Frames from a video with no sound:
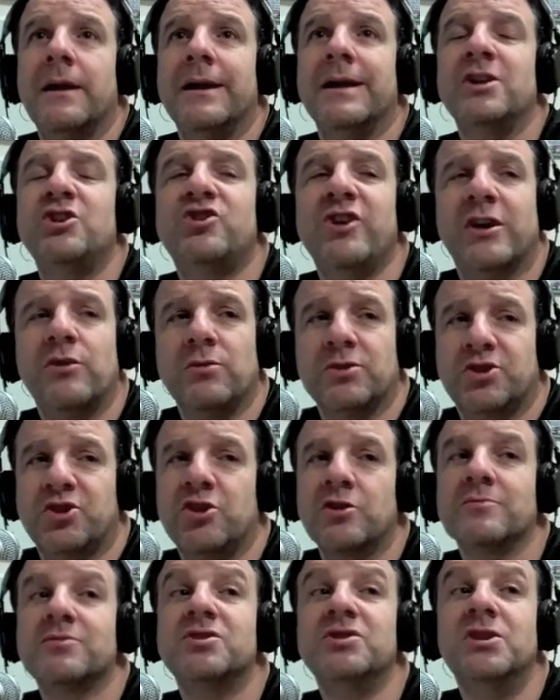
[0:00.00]
In general
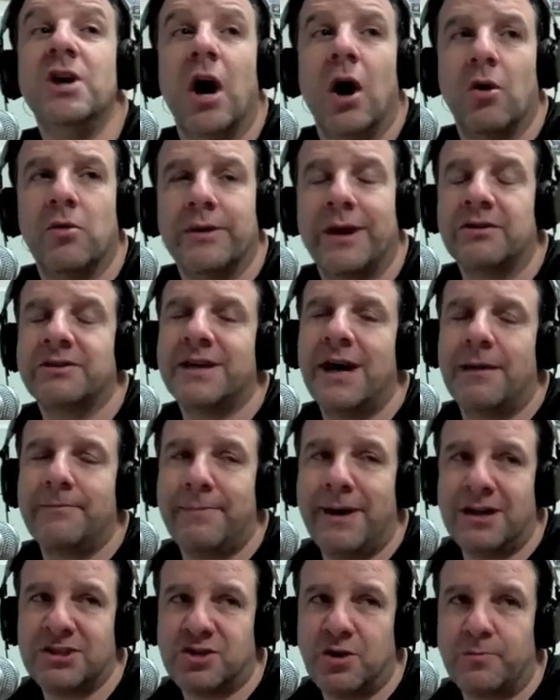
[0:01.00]
terms, no. Now,
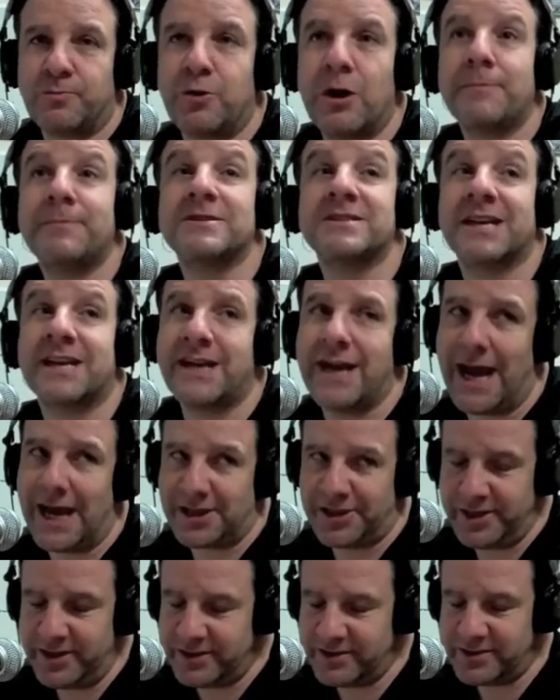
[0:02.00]
Don Bosco Prep is a
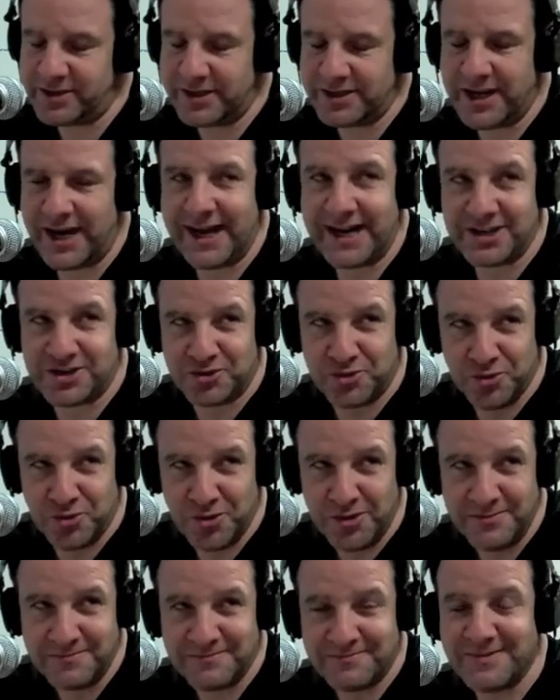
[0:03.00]
Catholic high
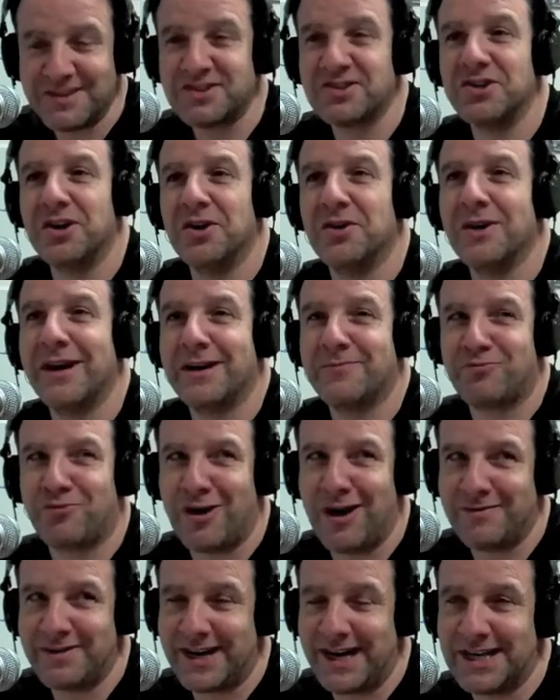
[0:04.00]
school, so and a
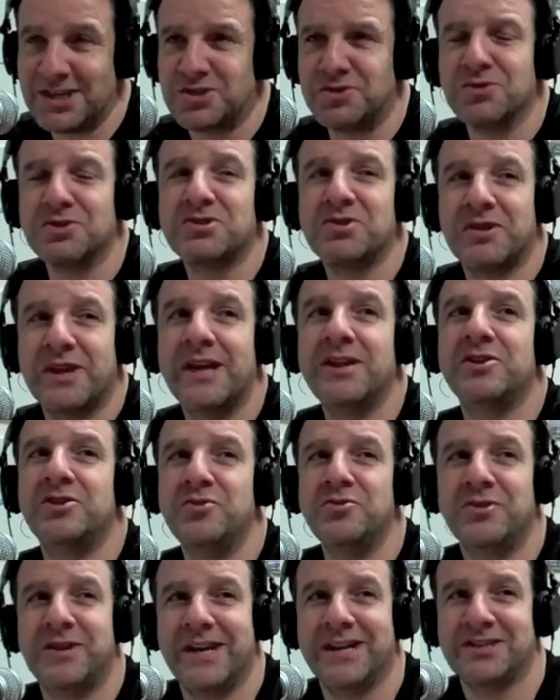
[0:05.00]
private high school, so they
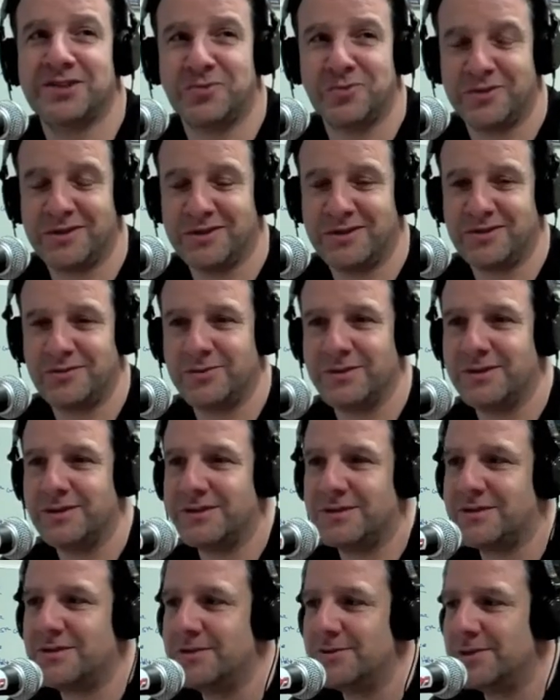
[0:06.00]
do dance to a to a
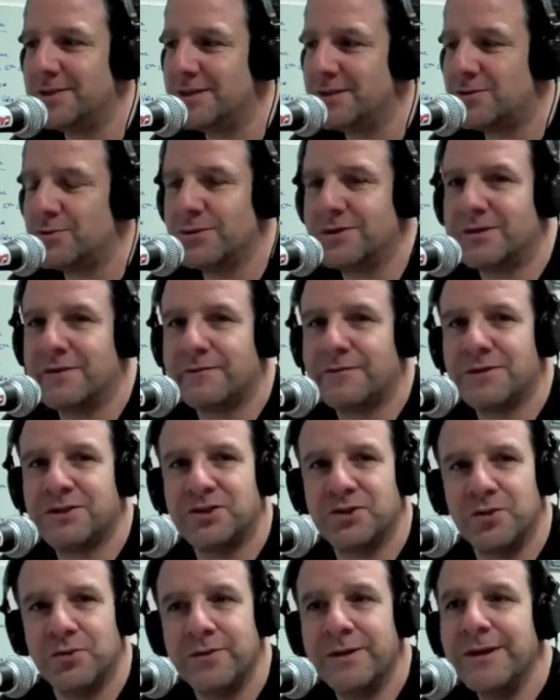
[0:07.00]
you know a, to a
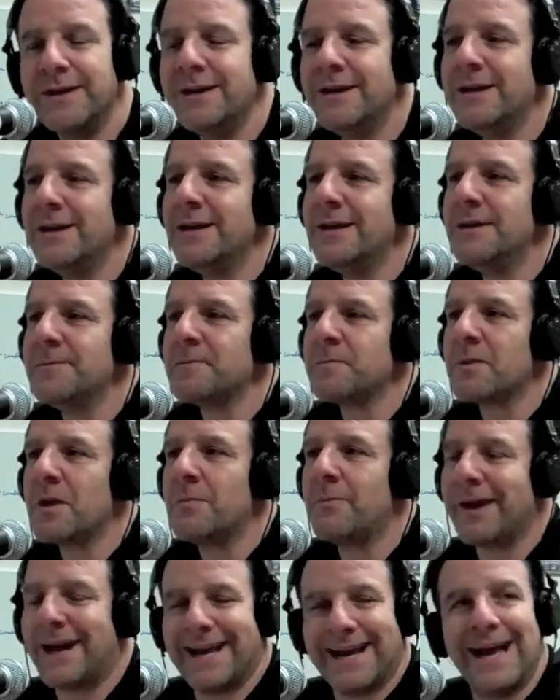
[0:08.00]
different tune.
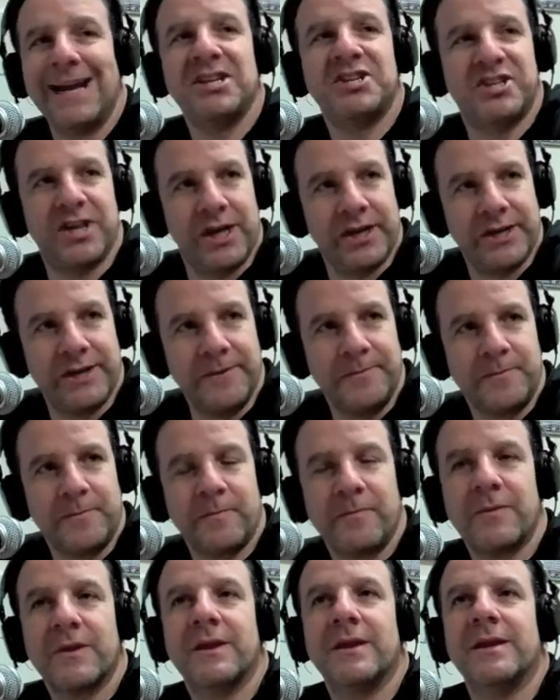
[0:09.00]
But I got to tell you,
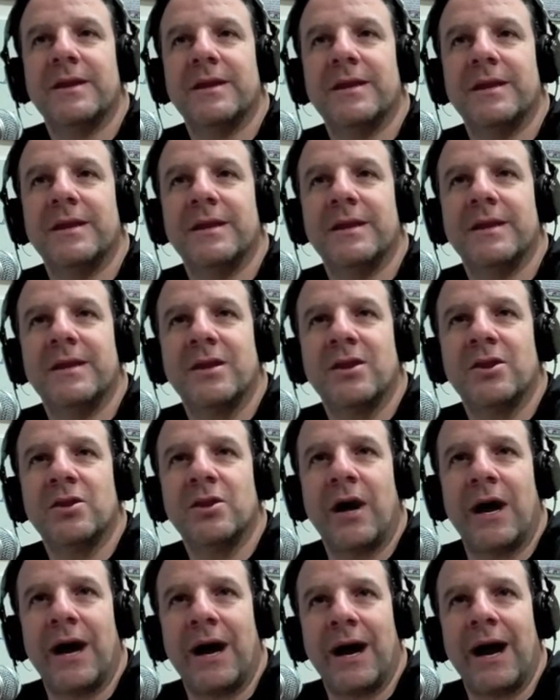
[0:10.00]

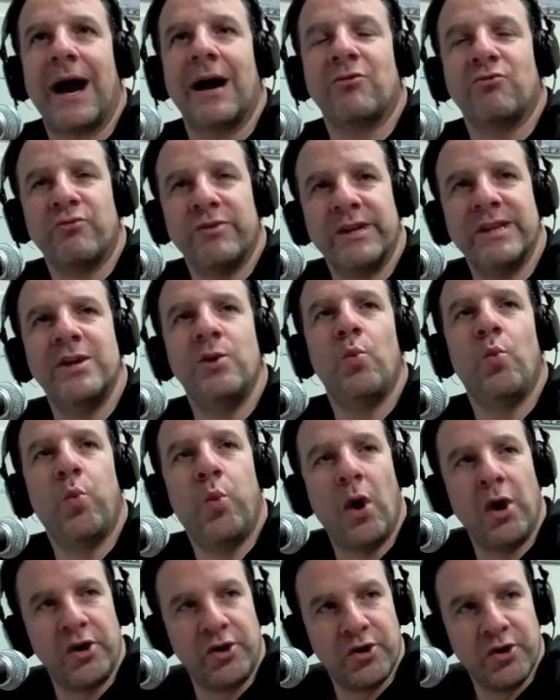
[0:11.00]
I, I really
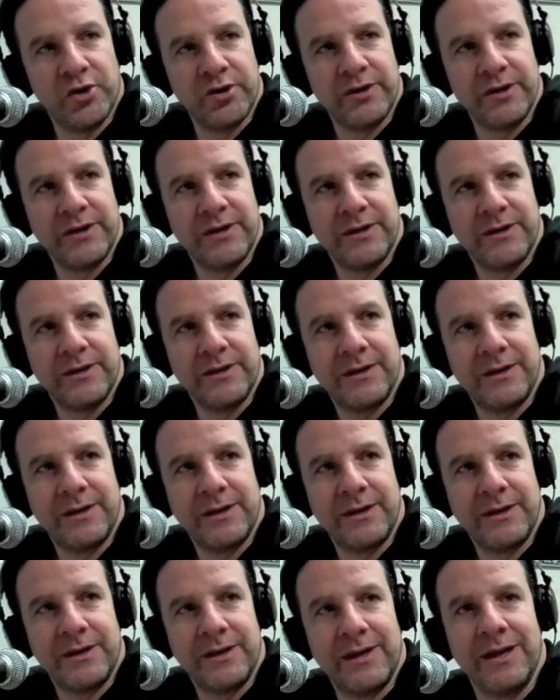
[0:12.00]
wondered
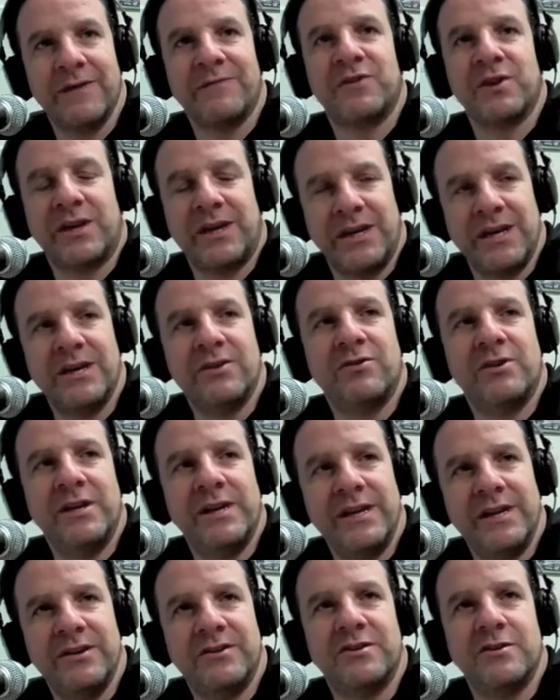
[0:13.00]
if the kid
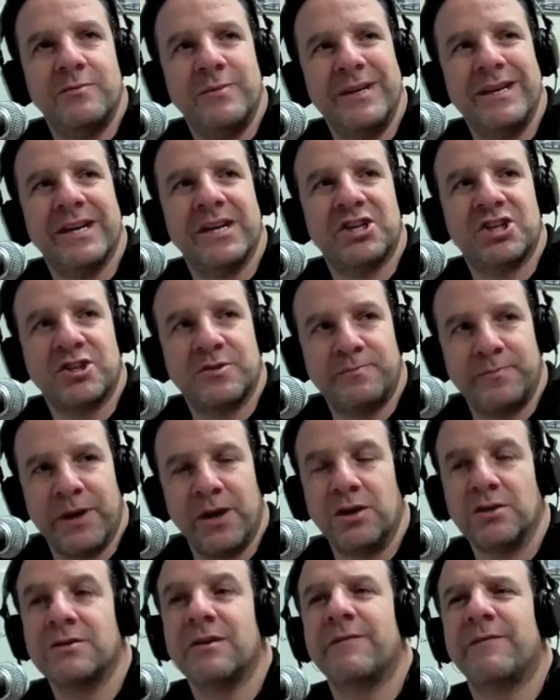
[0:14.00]
needed to be
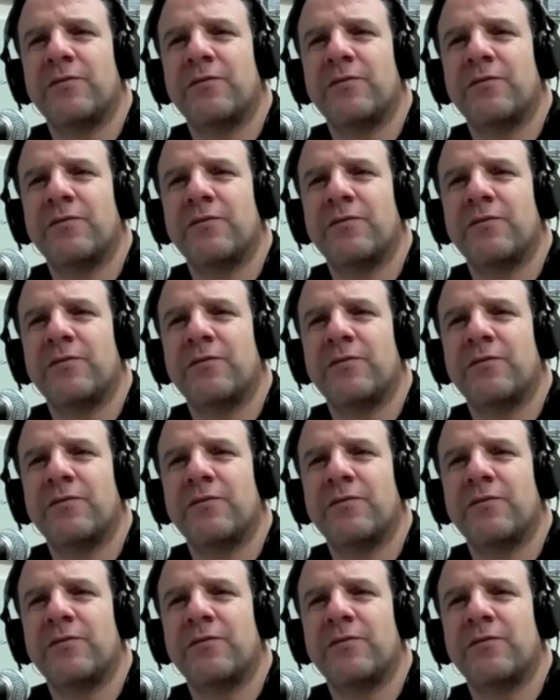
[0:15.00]
expelled